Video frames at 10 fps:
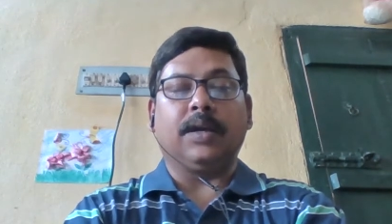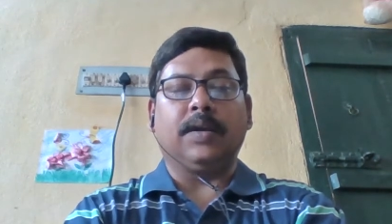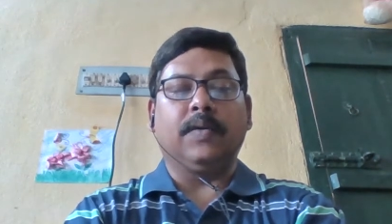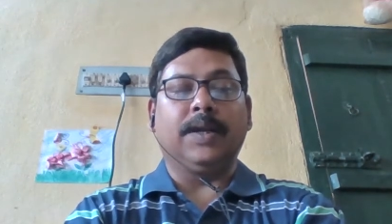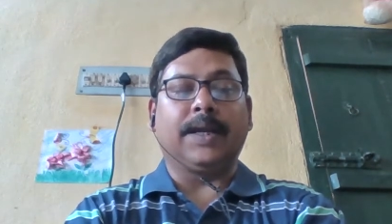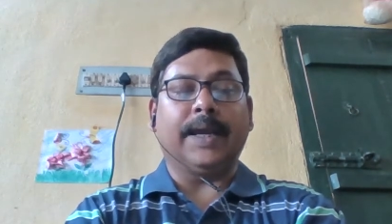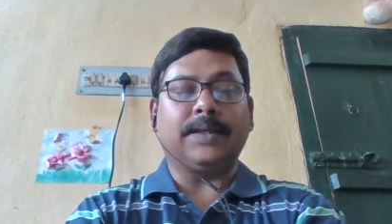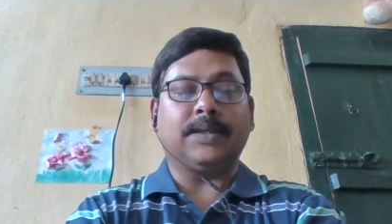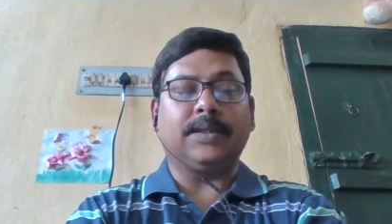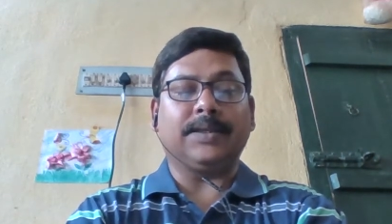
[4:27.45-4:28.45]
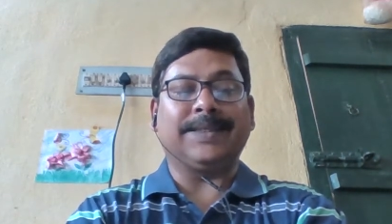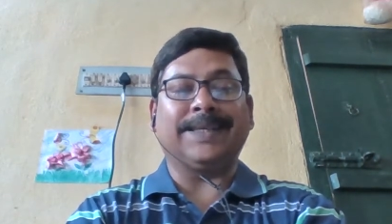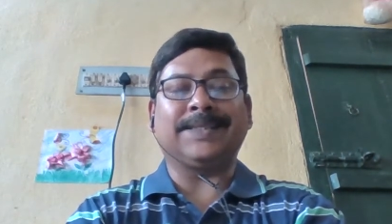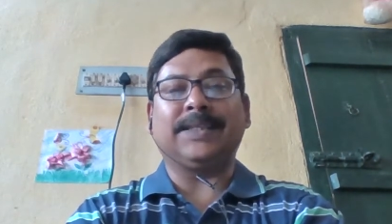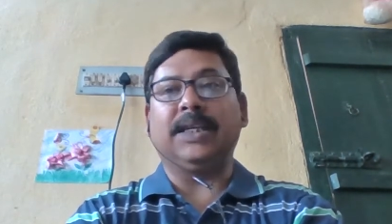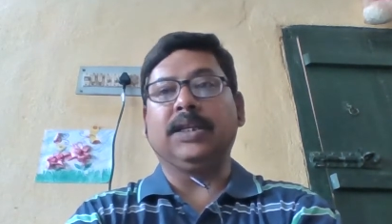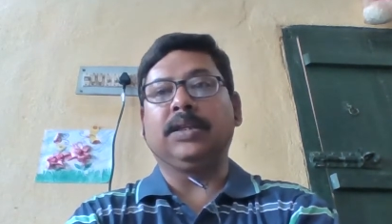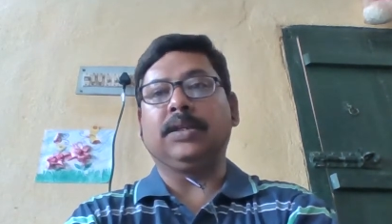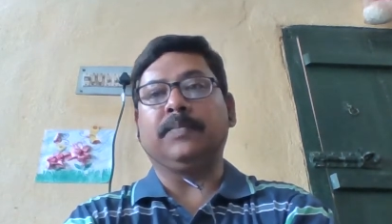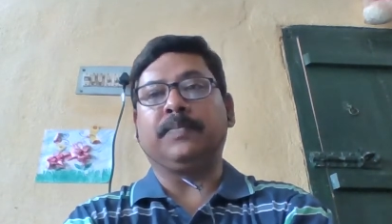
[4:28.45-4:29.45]
we'll get the
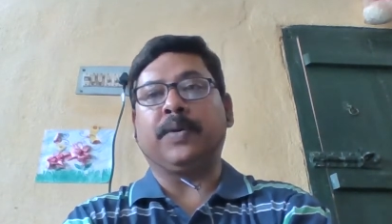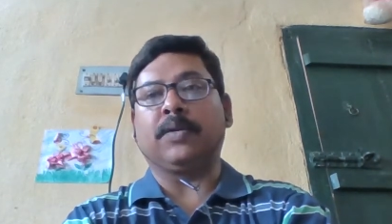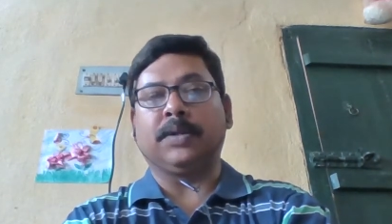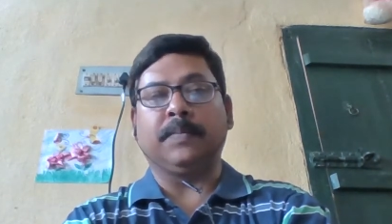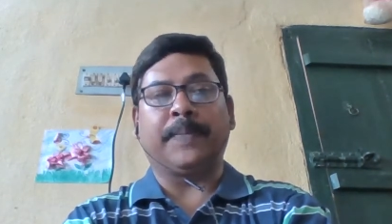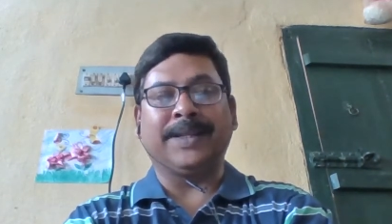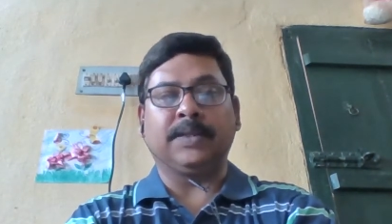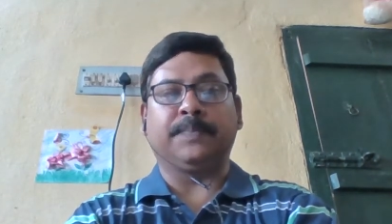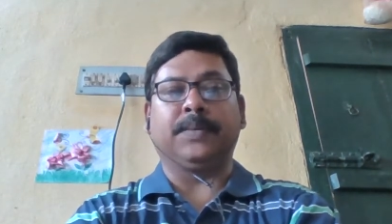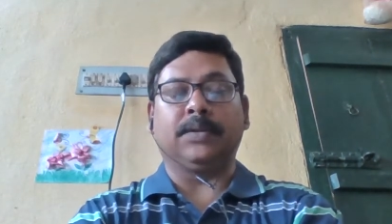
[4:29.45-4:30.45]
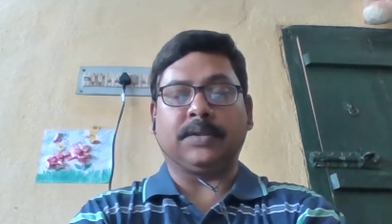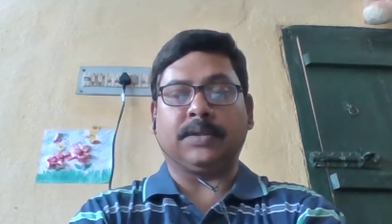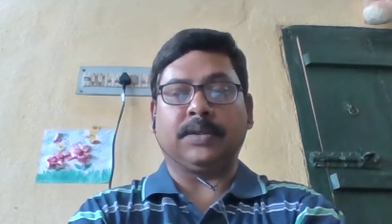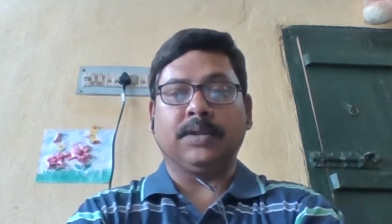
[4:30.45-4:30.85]
16 important principles